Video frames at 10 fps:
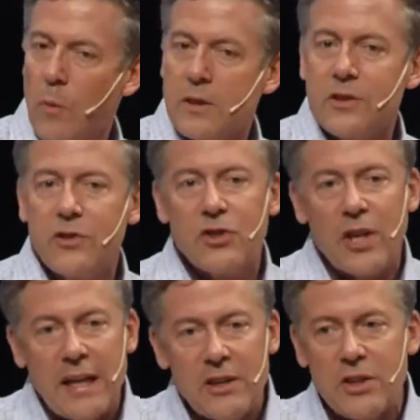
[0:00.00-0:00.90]
much is
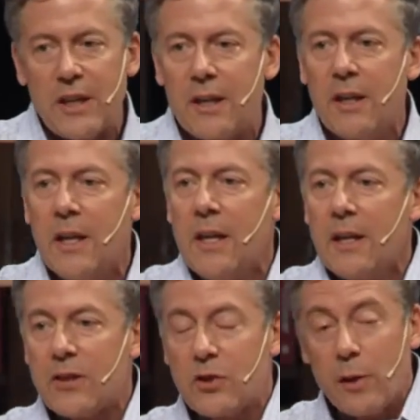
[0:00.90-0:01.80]
changing
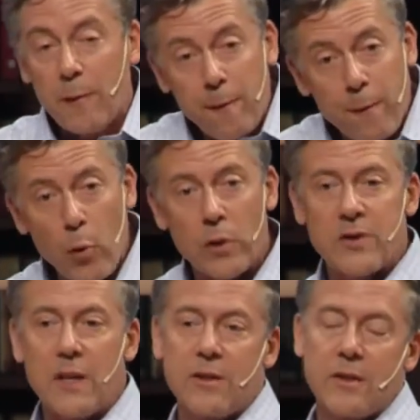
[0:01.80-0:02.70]
that's going to
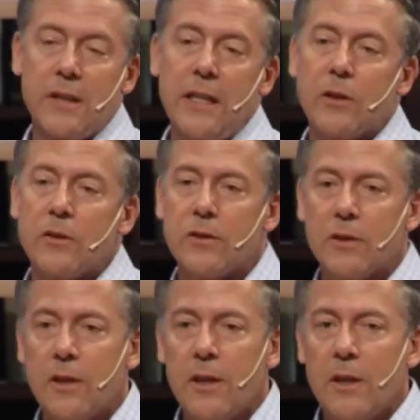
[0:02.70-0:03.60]
force us as leaders
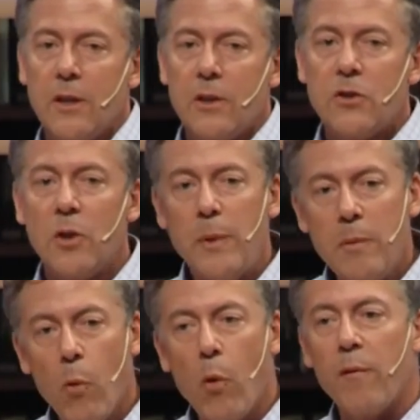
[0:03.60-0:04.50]
to be
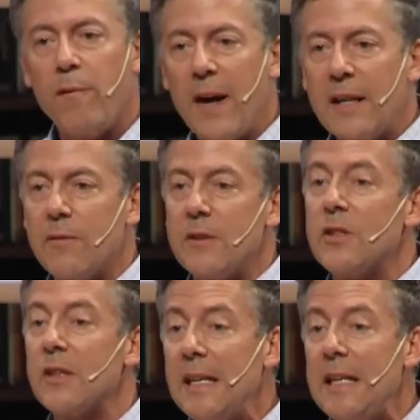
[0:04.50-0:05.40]
more effective and
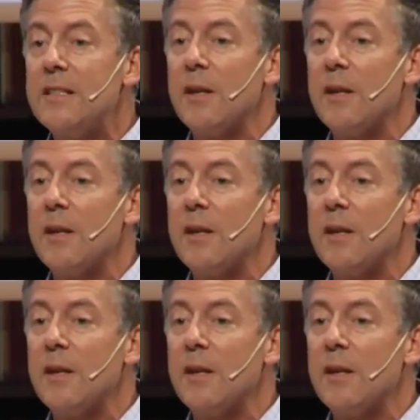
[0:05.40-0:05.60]
to lead